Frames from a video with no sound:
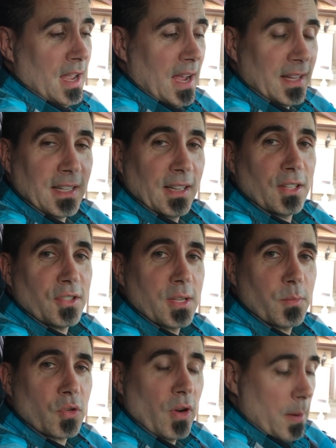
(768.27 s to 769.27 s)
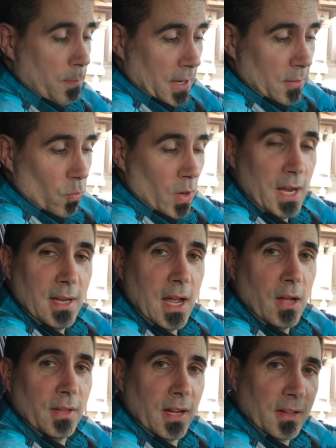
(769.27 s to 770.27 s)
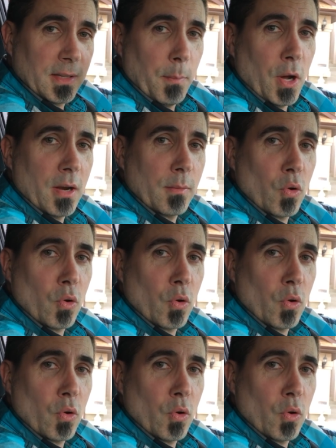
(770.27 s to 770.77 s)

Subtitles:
at that little subscribe button way down there at the bottom